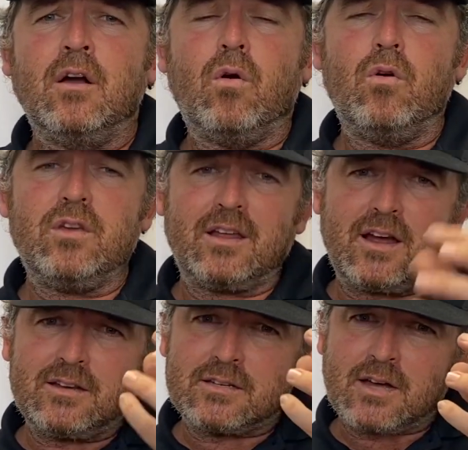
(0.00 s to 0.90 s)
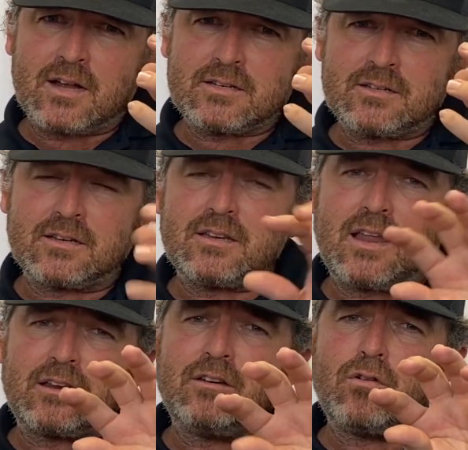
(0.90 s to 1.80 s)
or you can under tighten it, and
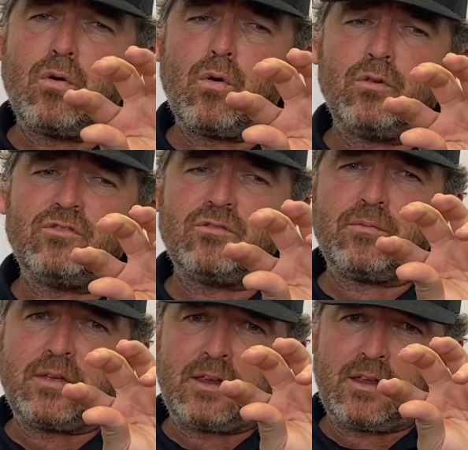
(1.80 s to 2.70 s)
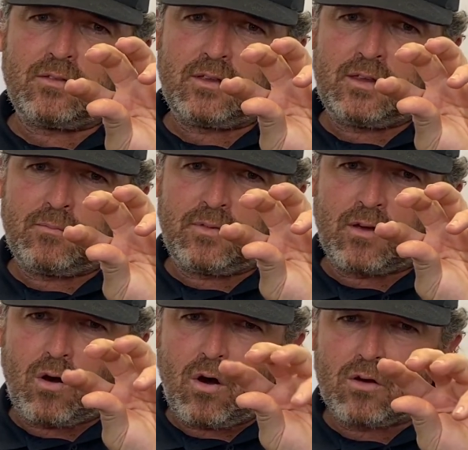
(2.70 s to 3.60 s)
that can cause the
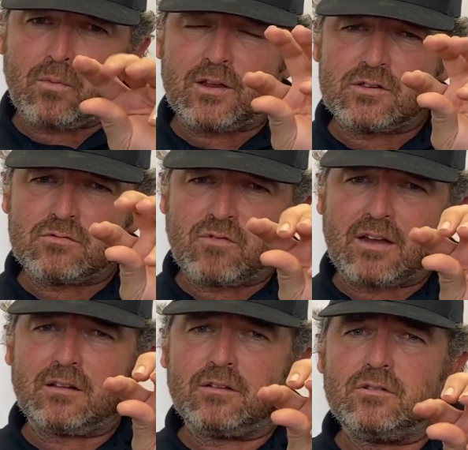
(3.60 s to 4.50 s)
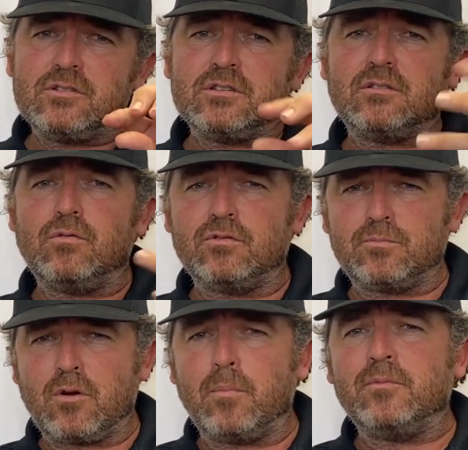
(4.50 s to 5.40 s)
hardware to rattle loose and cause
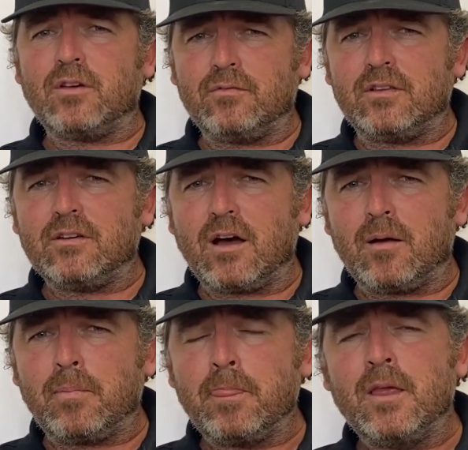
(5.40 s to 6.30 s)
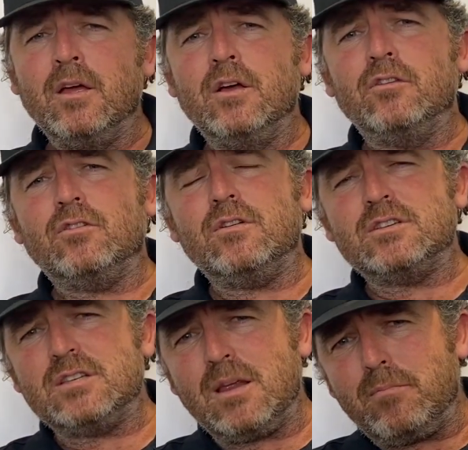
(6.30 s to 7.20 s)
problems over time. So
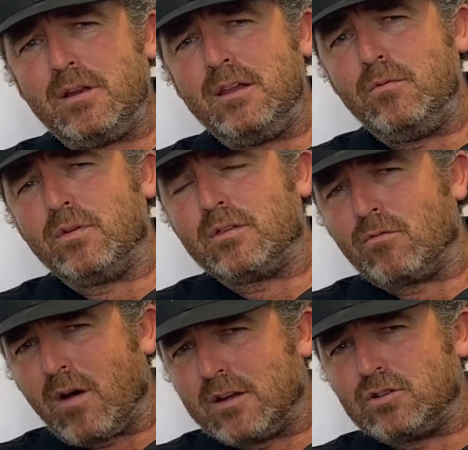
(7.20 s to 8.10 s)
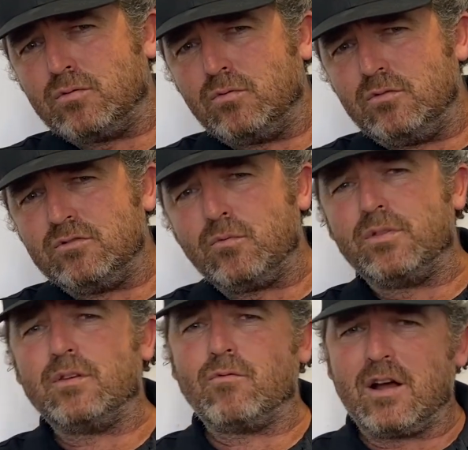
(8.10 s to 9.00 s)
assembly with the right tools,
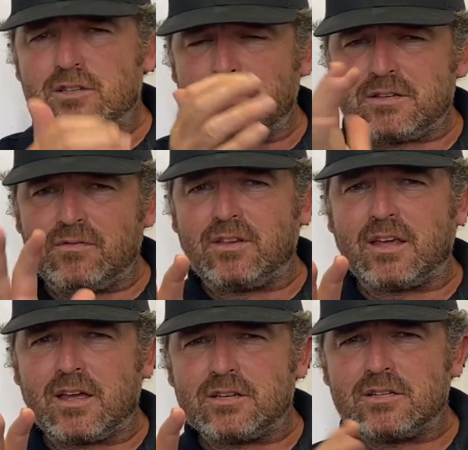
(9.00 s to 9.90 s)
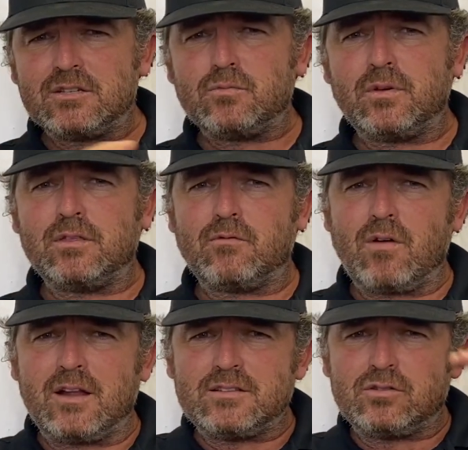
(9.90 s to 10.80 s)
with the right specifications, with the
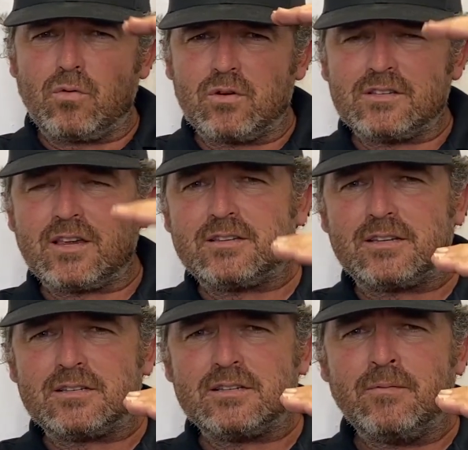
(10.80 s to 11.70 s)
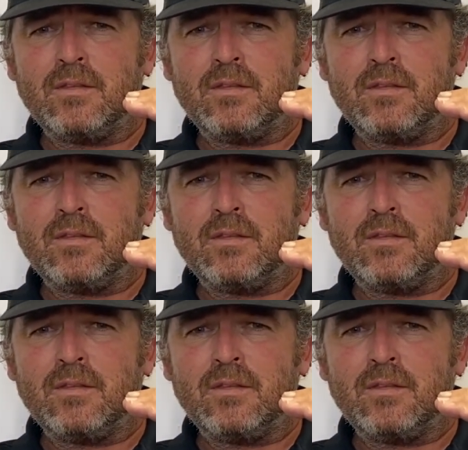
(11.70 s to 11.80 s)
right torque settings,